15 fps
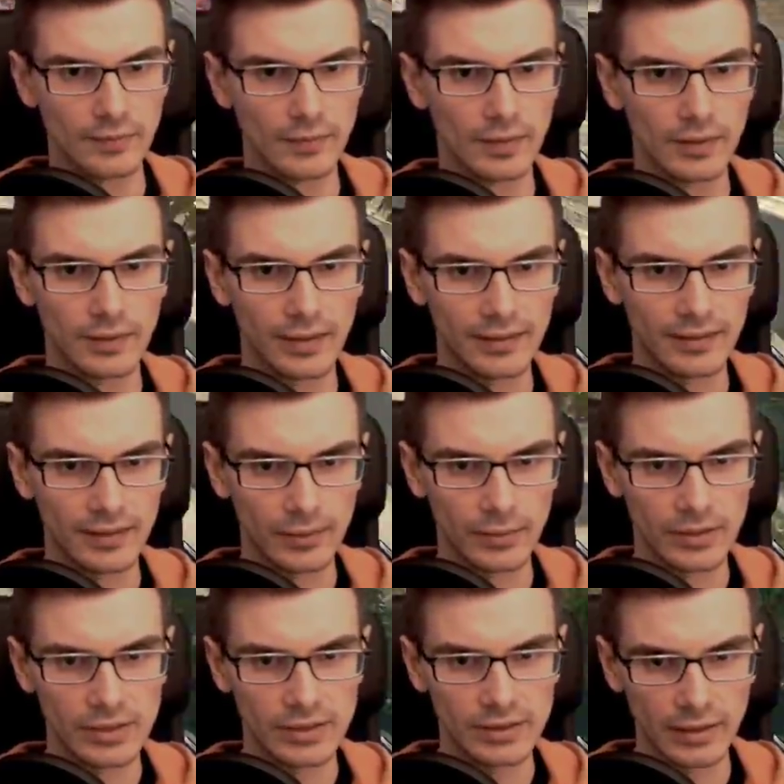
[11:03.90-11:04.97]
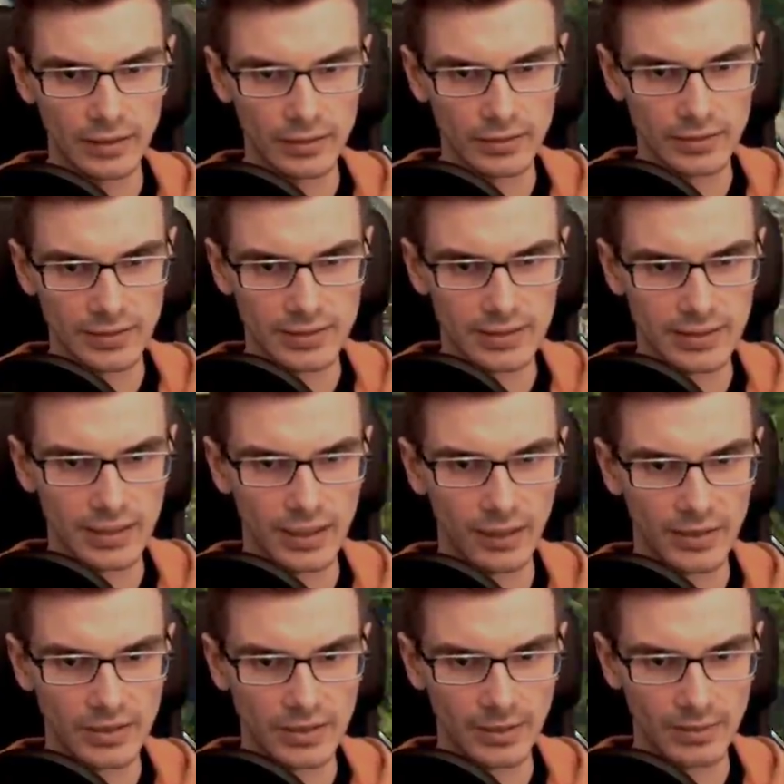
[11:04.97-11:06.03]
Let's see. We're just gonna use it and see how
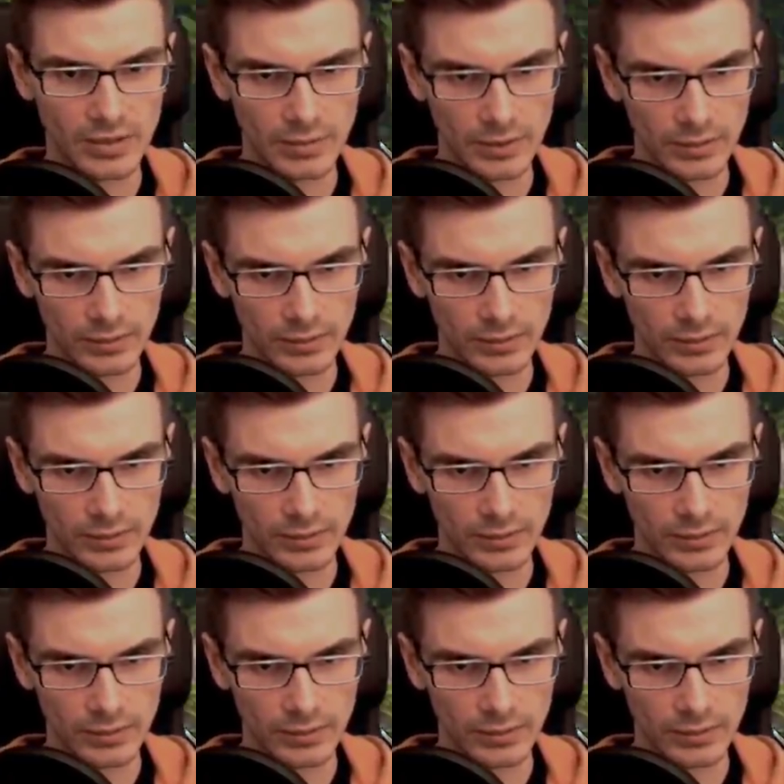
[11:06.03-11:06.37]
much damage we do.